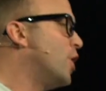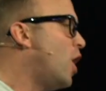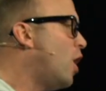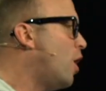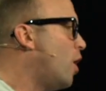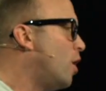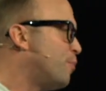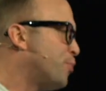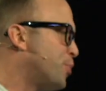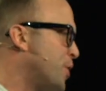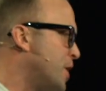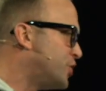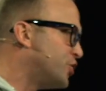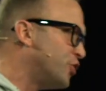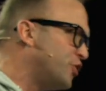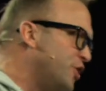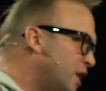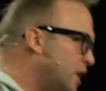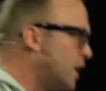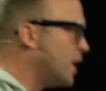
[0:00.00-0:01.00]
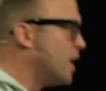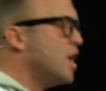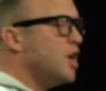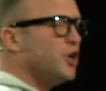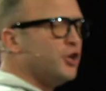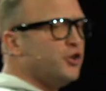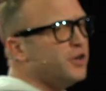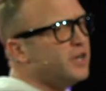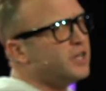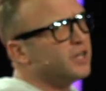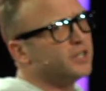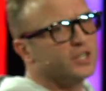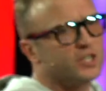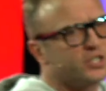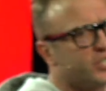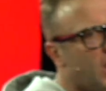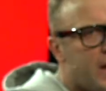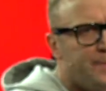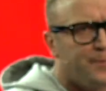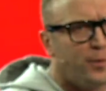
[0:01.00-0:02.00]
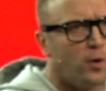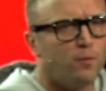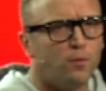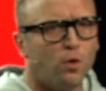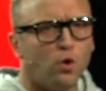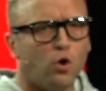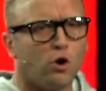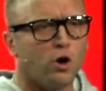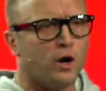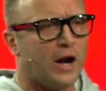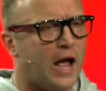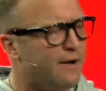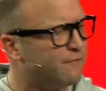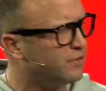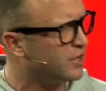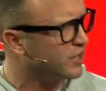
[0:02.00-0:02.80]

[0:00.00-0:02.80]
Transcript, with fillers: Oh, preacher, you need to, you need to disciple more, have